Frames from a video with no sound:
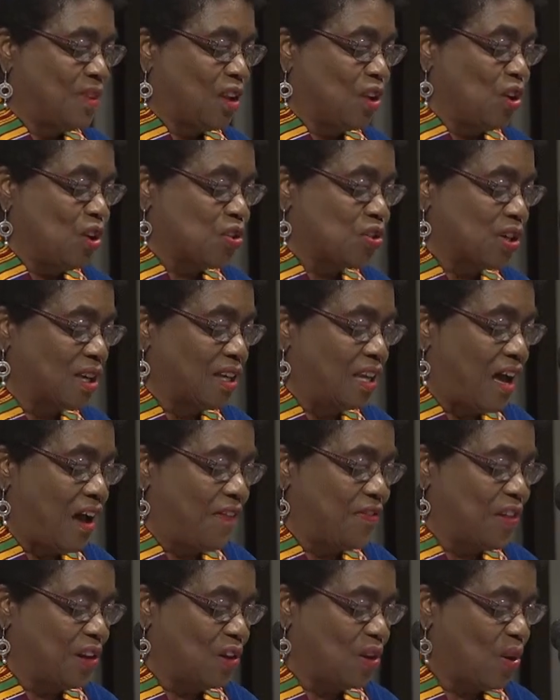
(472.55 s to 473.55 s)
You shall
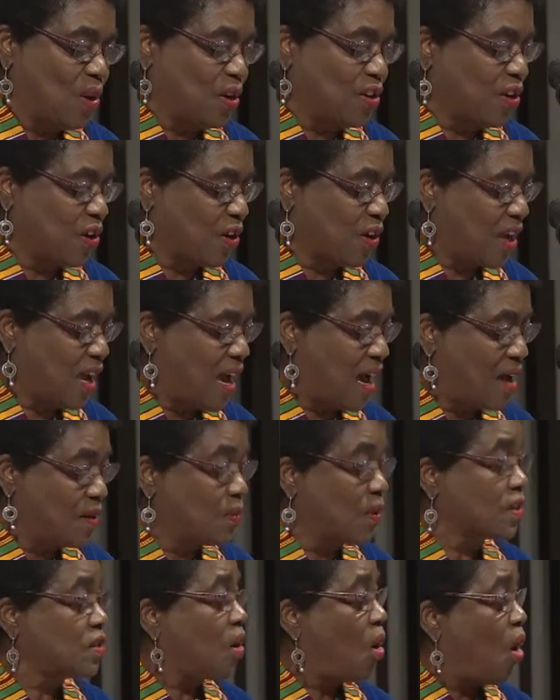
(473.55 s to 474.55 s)
love the Lord your
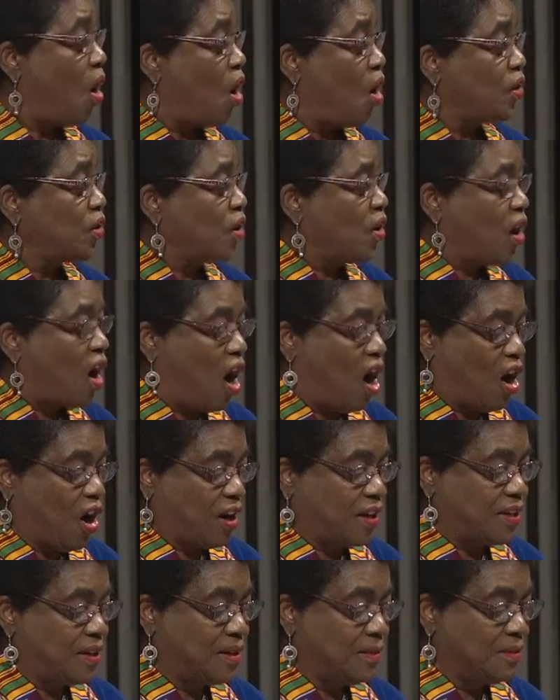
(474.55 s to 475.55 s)
God with all your
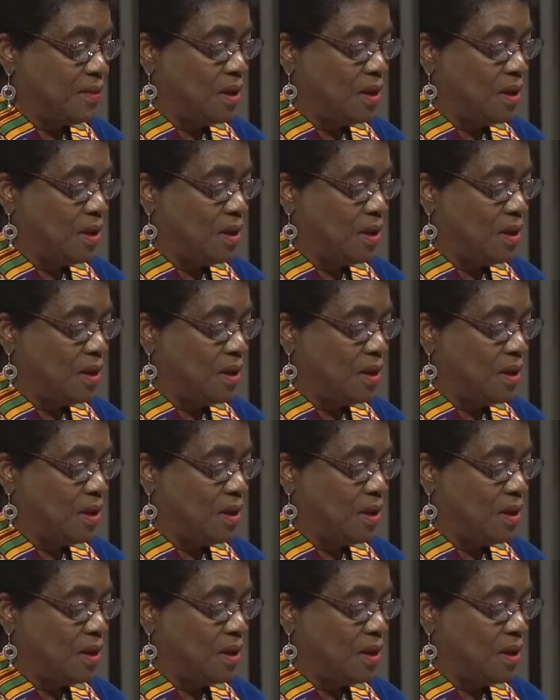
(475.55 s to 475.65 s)
heart,